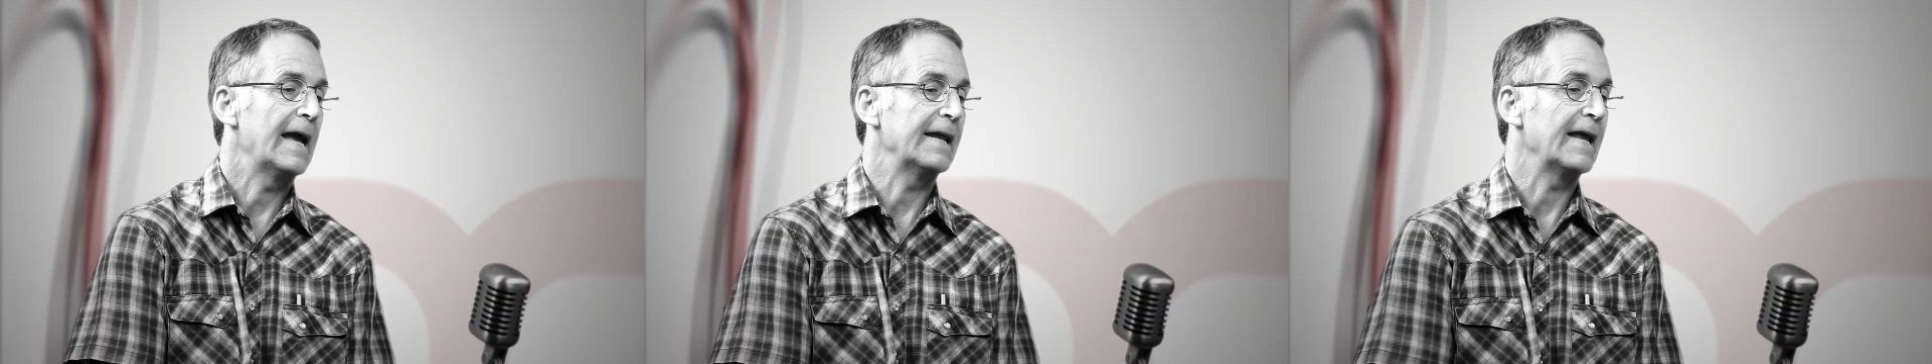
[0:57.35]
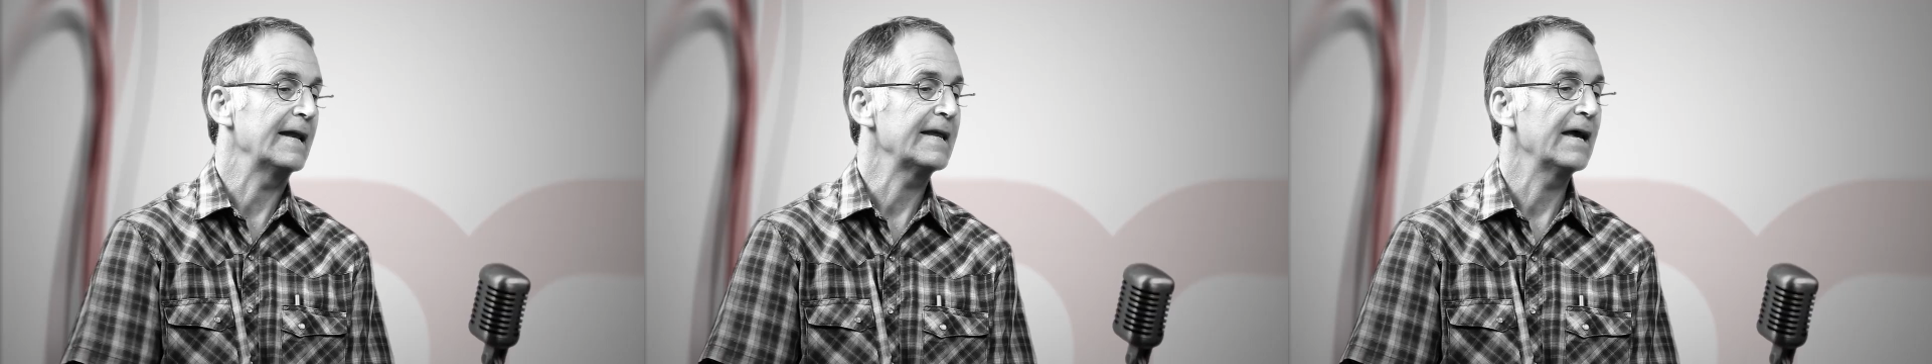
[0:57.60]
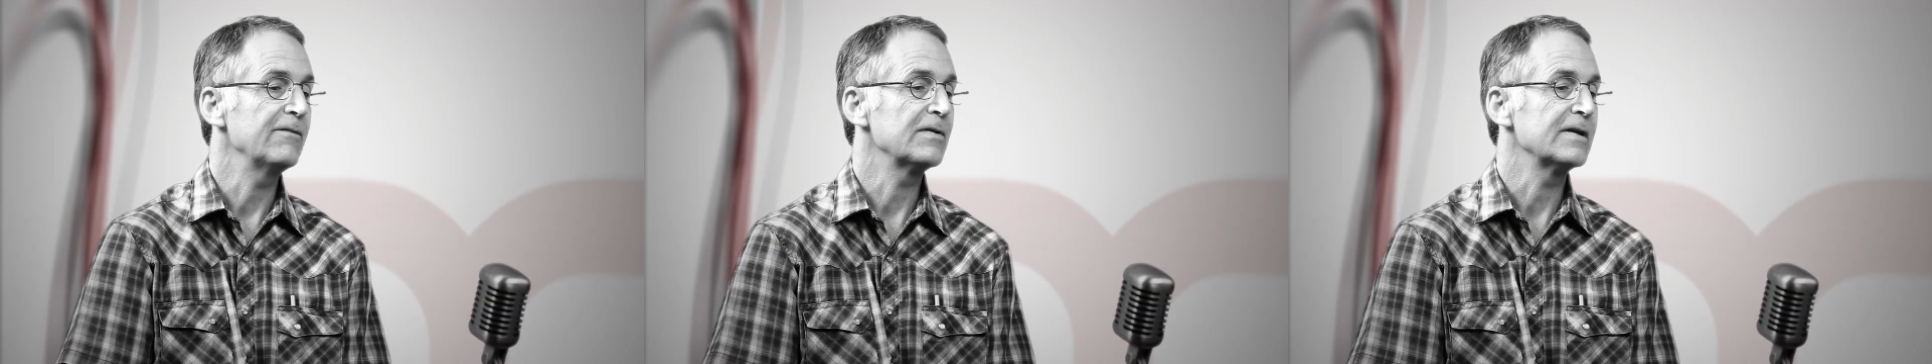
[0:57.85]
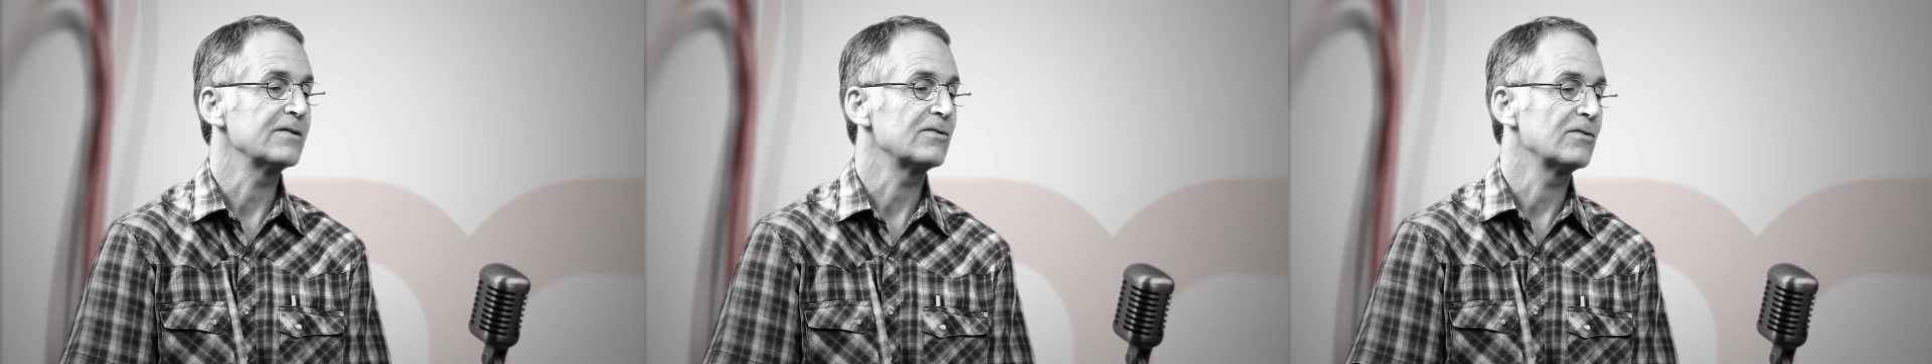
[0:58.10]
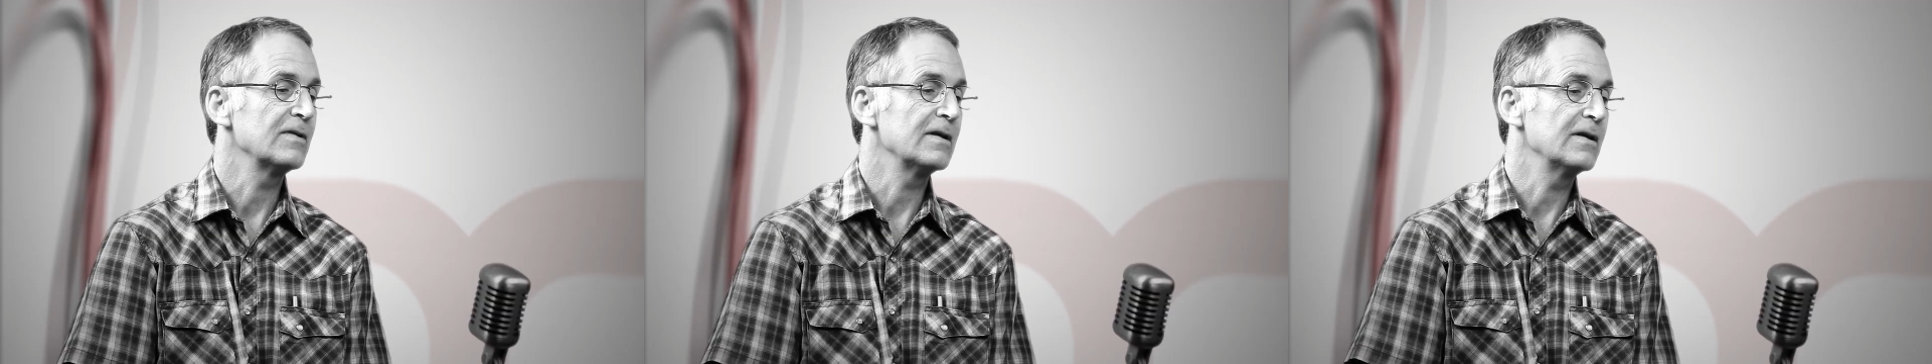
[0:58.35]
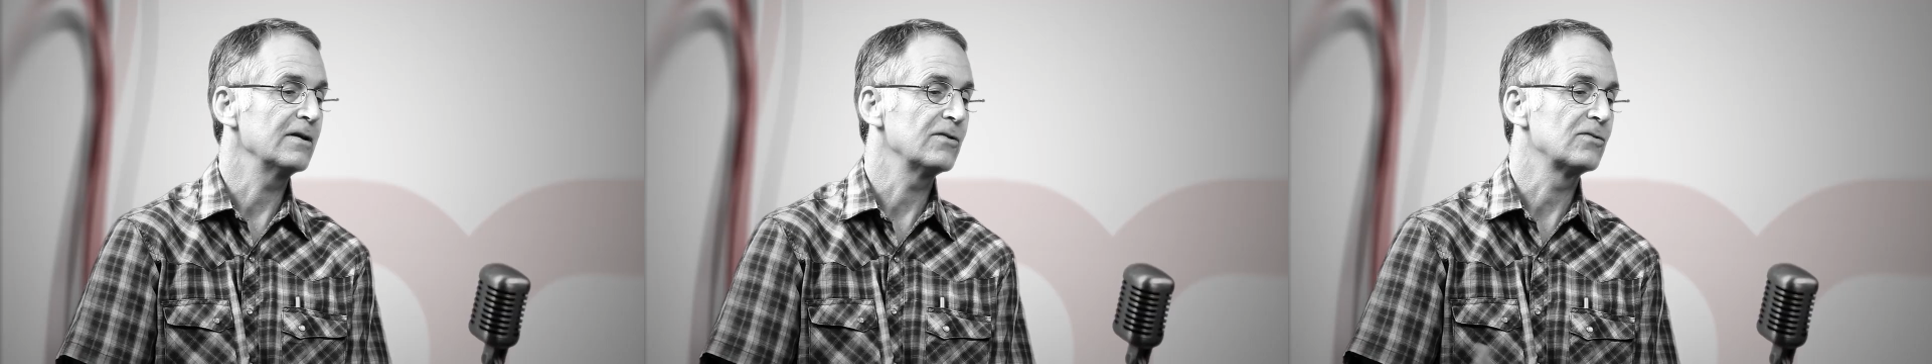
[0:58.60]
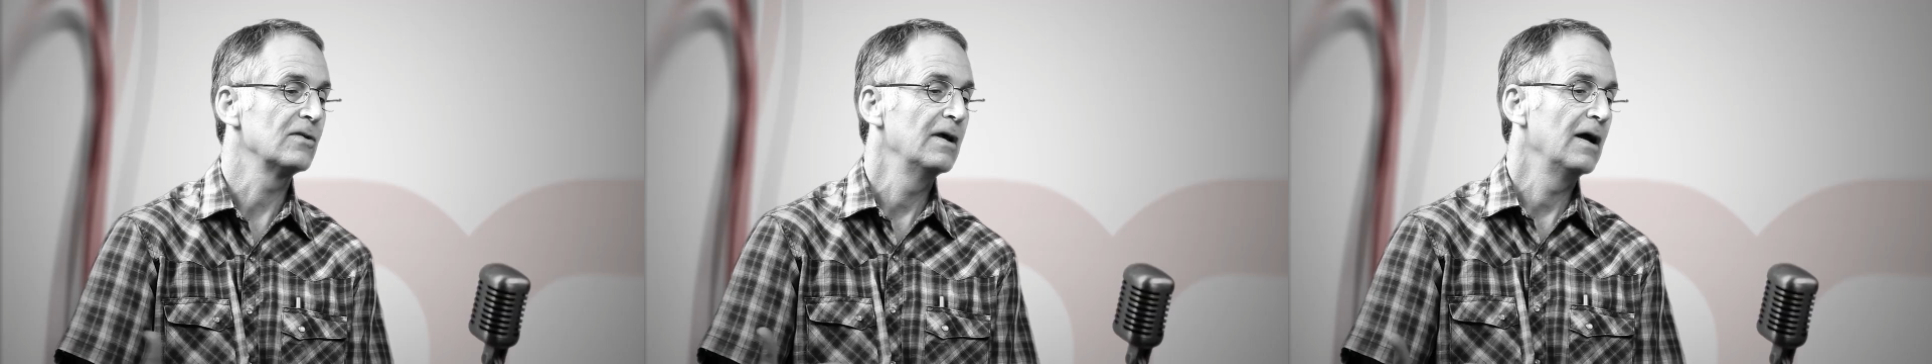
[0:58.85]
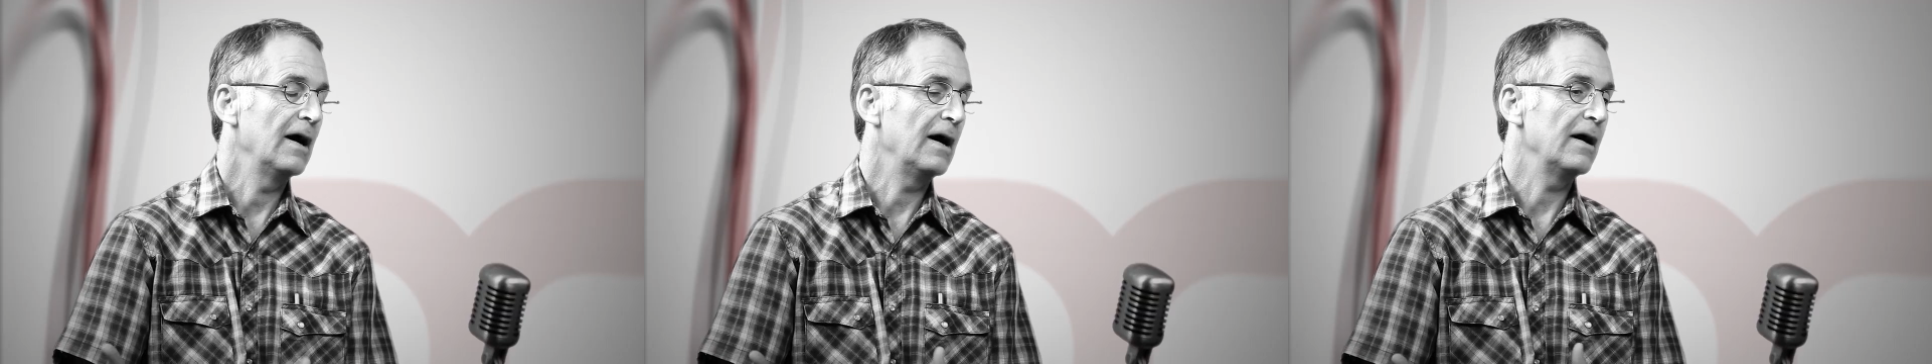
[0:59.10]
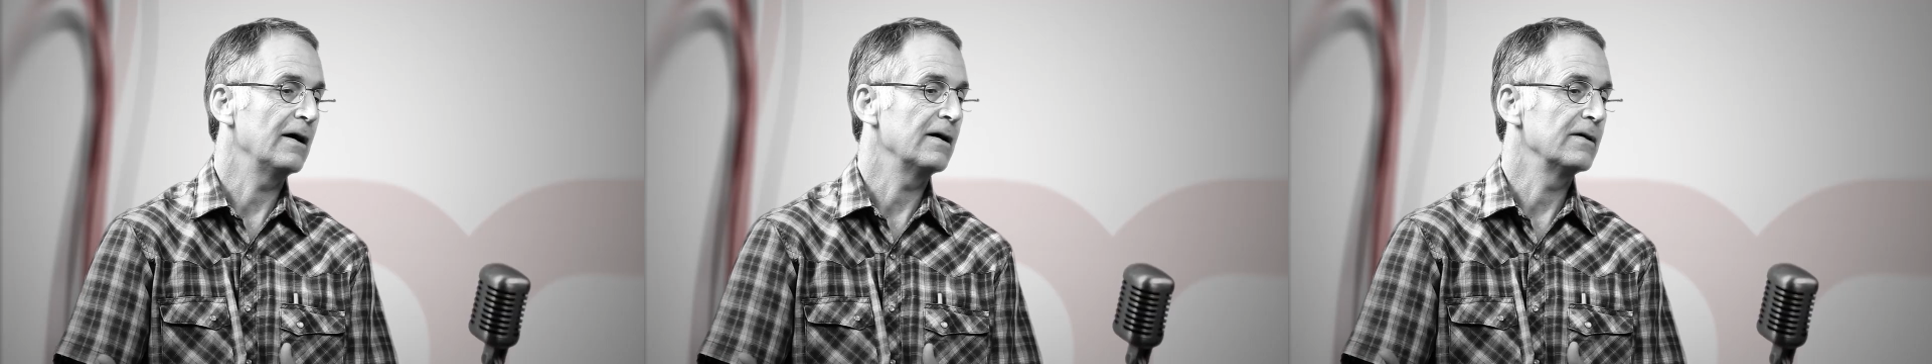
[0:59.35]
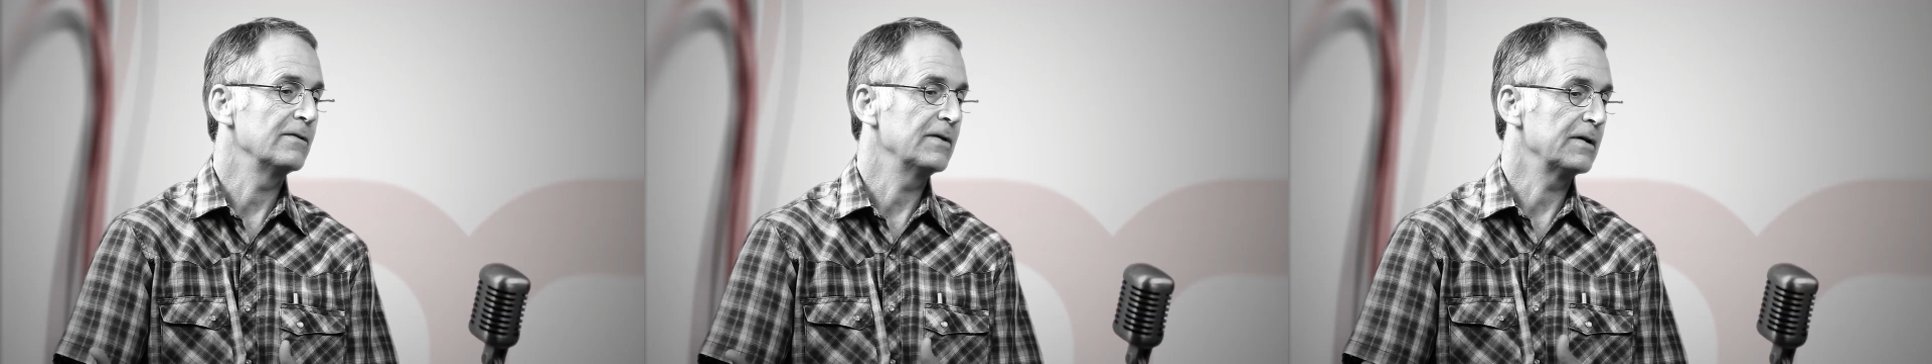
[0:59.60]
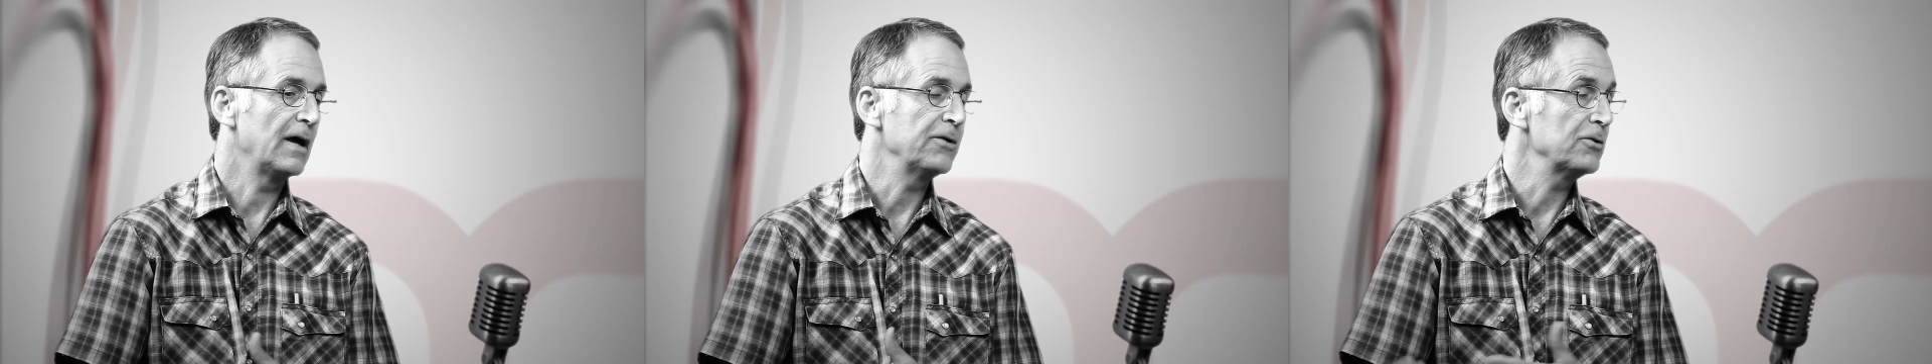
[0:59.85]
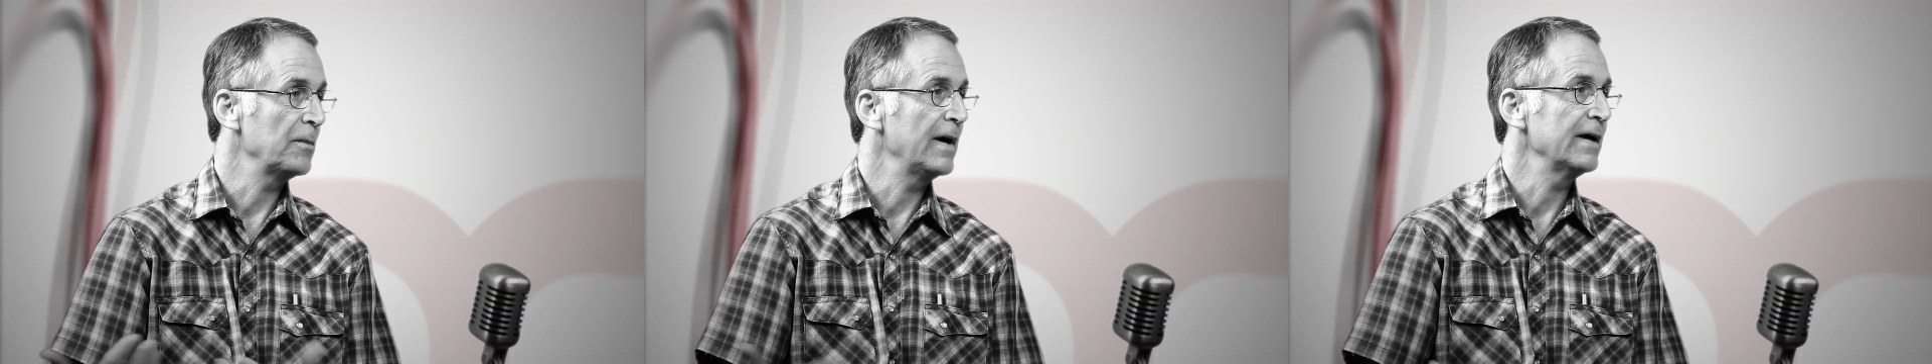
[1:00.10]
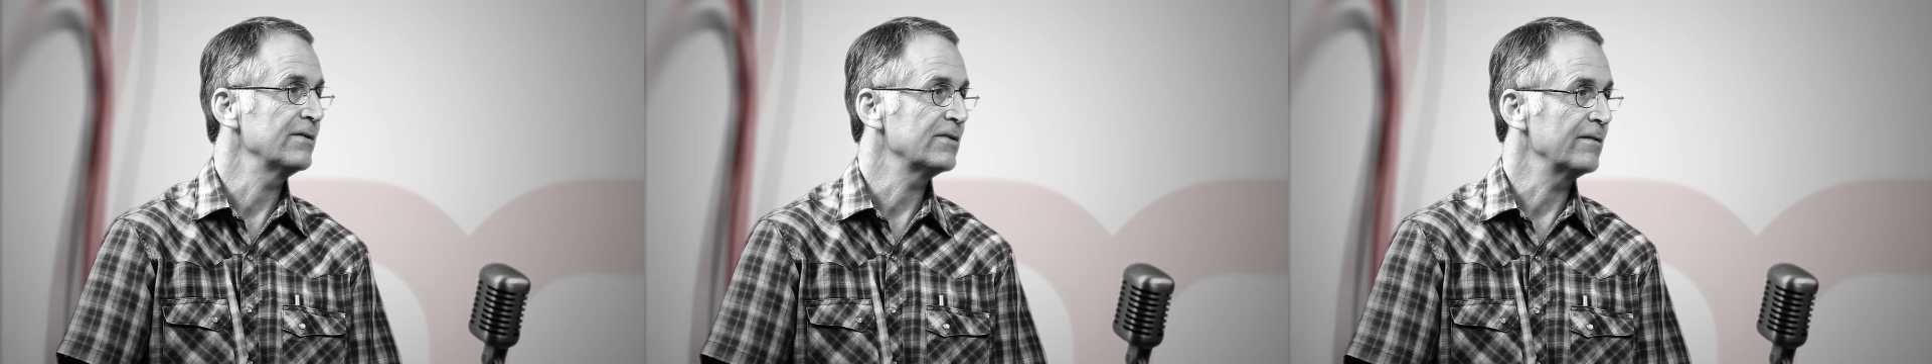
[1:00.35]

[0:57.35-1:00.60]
And any evidence that is uh, that undermines